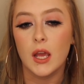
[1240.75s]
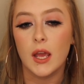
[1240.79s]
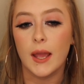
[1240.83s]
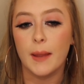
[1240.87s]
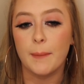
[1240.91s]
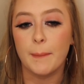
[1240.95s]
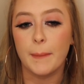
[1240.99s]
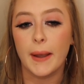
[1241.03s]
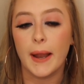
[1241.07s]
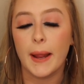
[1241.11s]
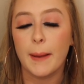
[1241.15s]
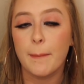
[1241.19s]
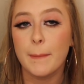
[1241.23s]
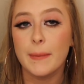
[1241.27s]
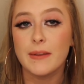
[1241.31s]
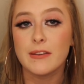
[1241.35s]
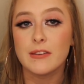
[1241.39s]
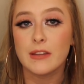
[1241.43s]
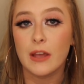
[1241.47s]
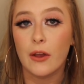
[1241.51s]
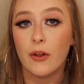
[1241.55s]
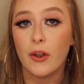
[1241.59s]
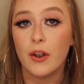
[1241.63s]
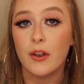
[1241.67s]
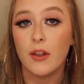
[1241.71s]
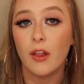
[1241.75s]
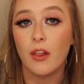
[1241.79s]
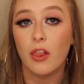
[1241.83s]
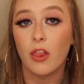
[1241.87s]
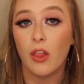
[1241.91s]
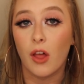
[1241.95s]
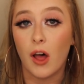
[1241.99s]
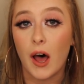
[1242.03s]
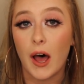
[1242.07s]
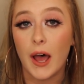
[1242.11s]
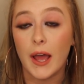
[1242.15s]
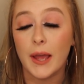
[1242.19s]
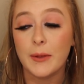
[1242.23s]
I mean, I missed out on a
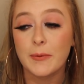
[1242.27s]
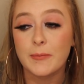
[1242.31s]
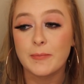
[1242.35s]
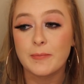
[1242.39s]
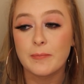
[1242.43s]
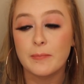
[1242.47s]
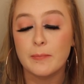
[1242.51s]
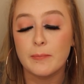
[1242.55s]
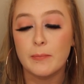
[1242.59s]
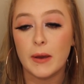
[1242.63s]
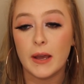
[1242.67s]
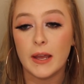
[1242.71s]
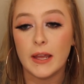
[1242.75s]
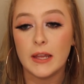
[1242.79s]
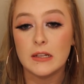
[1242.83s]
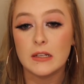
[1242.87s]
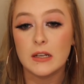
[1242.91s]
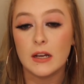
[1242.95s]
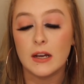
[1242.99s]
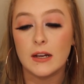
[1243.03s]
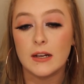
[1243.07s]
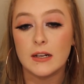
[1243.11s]
lot. But